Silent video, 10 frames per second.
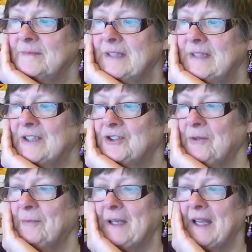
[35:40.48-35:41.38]
That
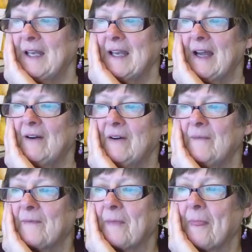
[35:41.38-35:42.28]
should be it now.
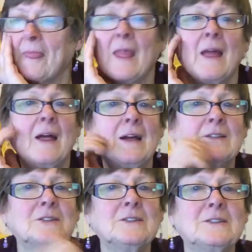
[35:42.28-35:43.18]

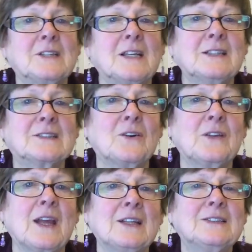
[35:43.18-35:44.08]
Shouldn't it? It's got
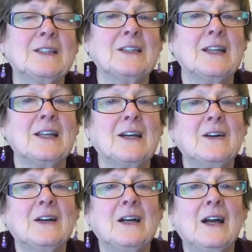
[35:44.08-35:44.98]
the S in there now.
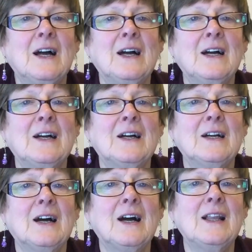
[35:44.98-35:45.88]

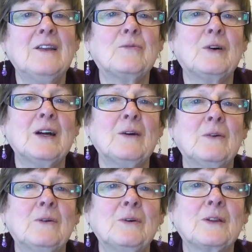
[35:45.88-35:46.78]
Isle of Wight,
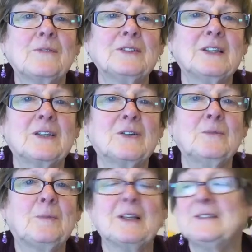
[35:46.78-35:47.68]
well worth a visit.
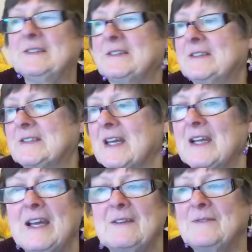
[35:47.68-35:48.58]
Good places to
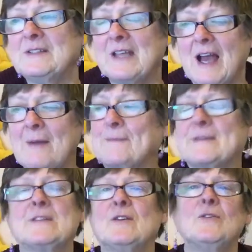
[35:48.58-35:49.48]
stay and visit.
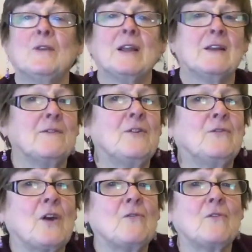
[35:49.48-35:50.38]
Absolutely. And if you
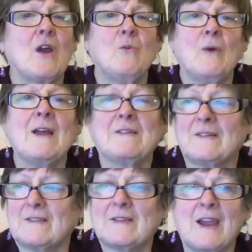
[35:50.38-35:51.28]
don't know where to
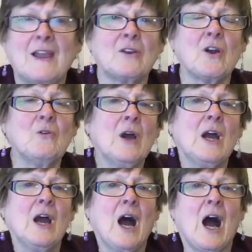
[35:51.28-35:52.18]
stay, you know,
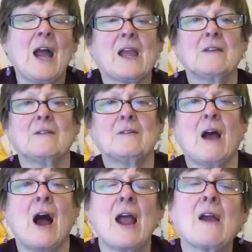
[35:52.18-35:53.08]
I can
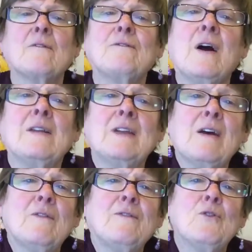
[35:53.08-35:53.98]
find
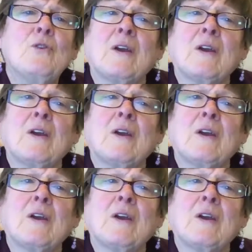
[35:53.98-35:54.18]
out for you.